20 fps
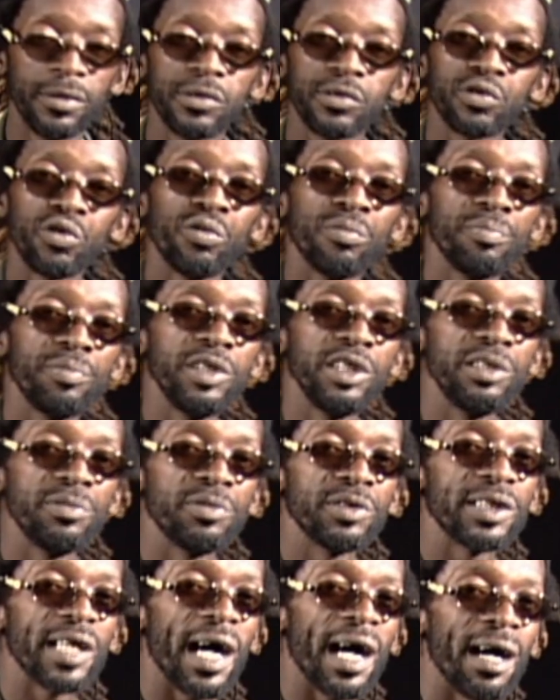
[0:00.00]
Some people
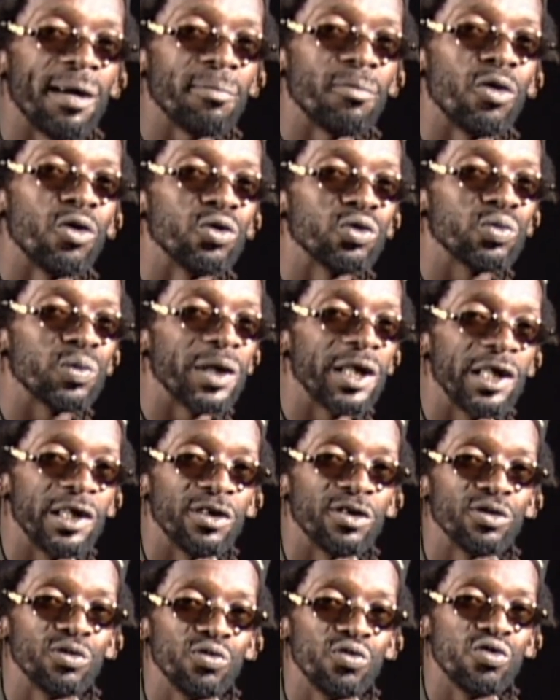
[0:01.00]
talk about within
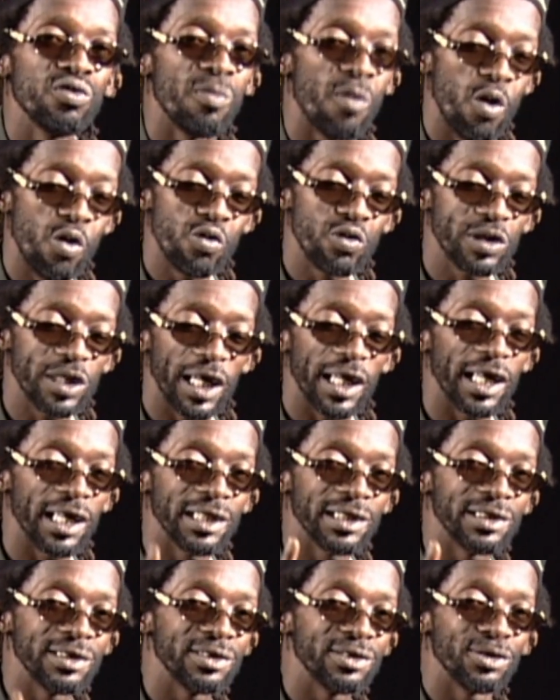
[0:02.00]
a new boat that
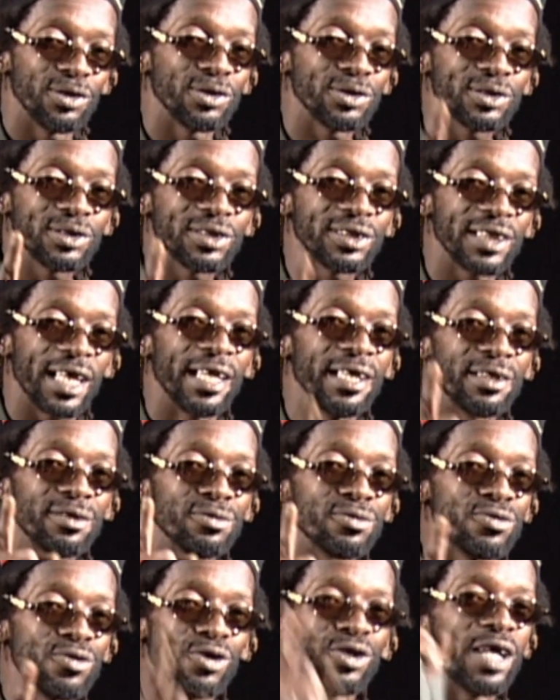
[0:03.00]
has just like
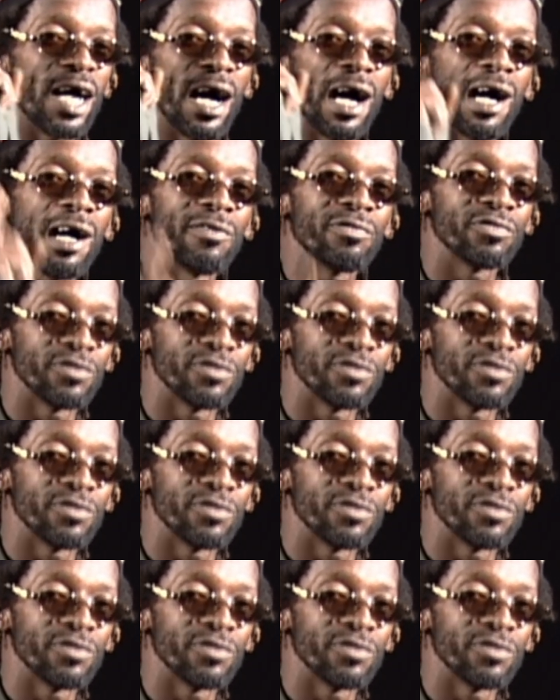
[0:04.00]
run off,